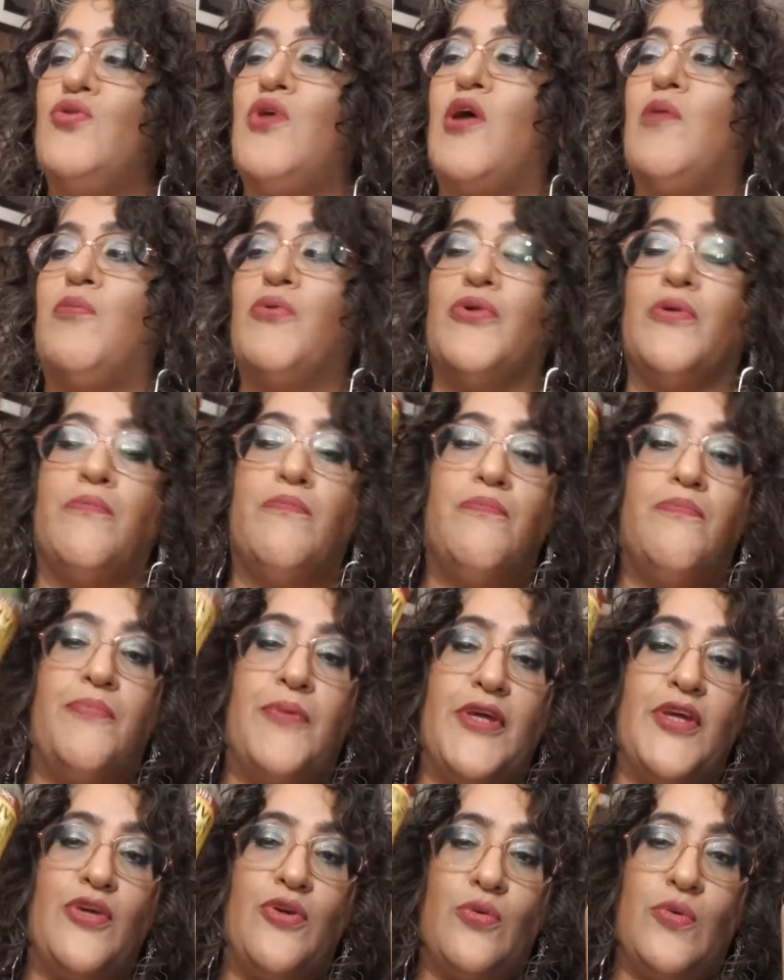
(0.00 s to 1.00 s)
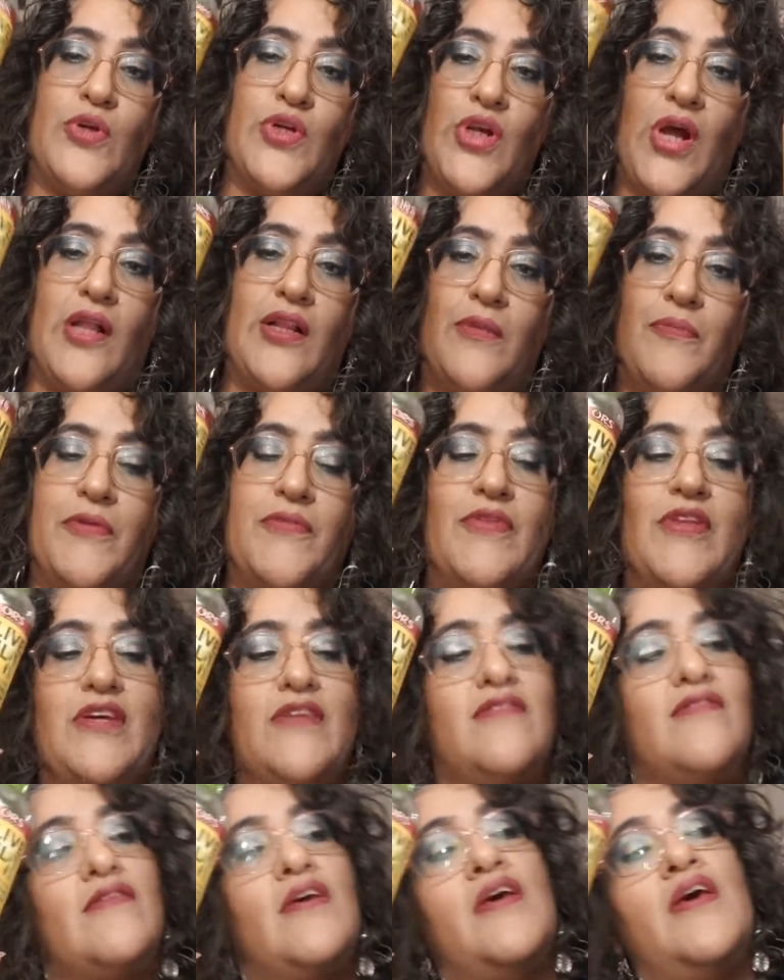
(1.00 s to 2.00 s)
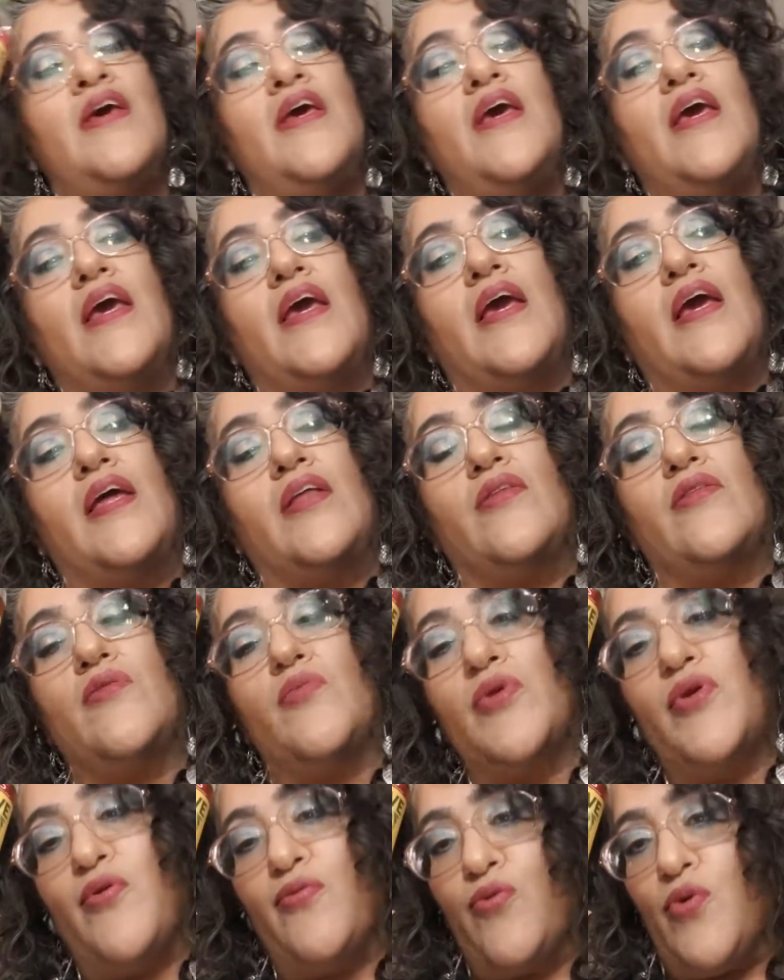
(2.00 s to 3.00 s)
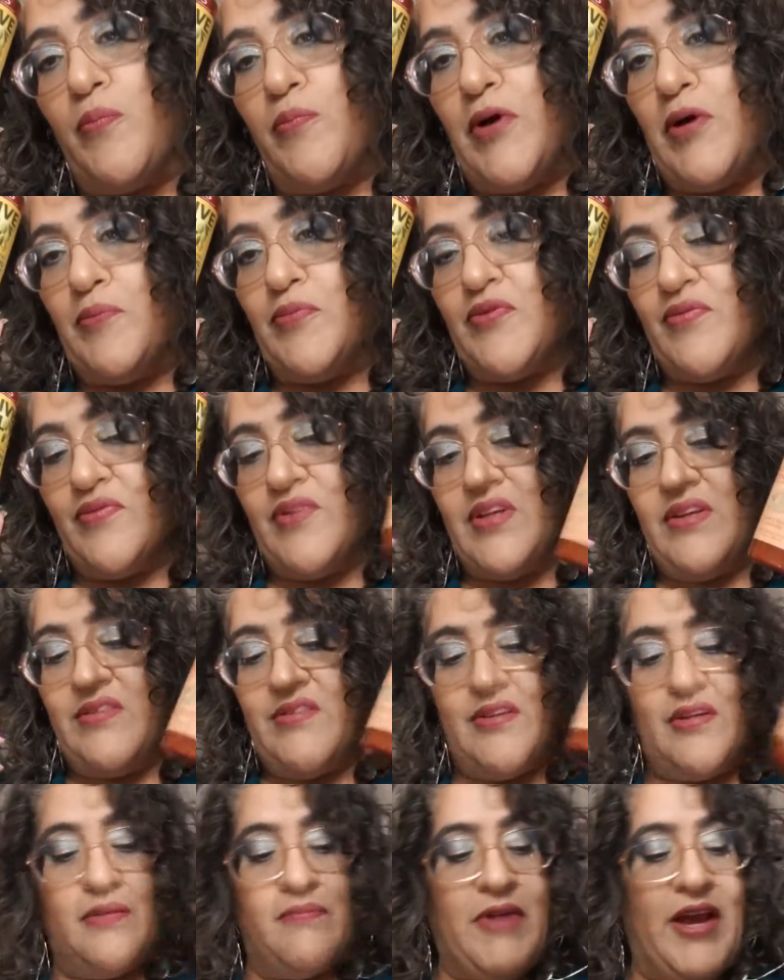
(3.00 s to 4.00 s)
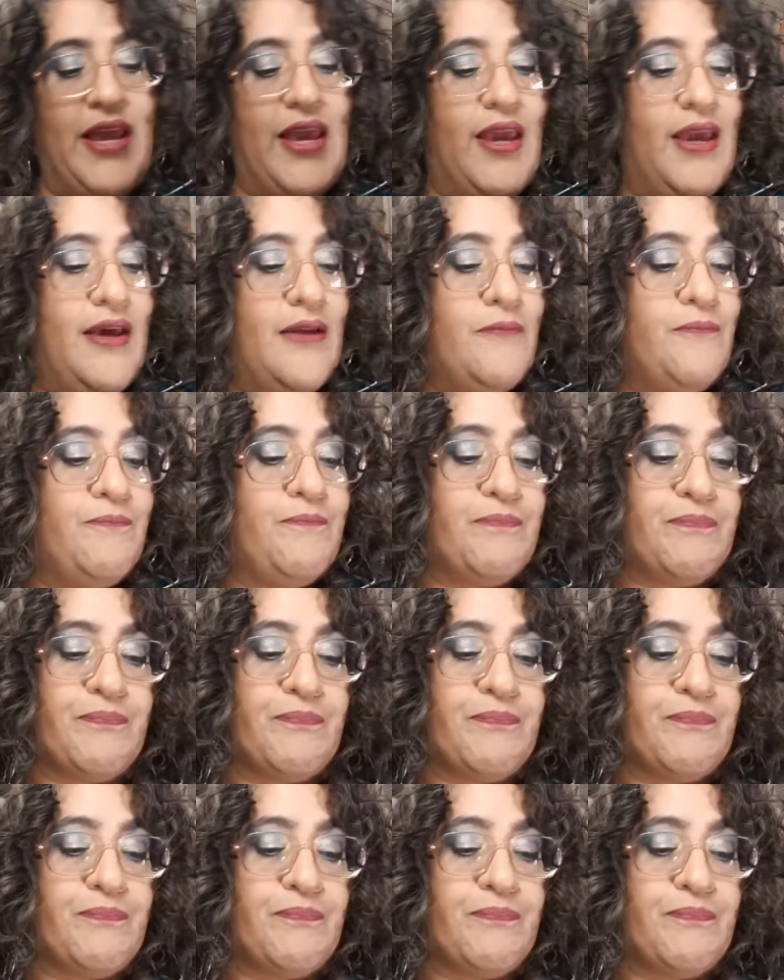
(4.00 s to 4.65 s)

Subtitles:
I'll put a big huge dollop of this and 3 or 4 pumps of this into my hand.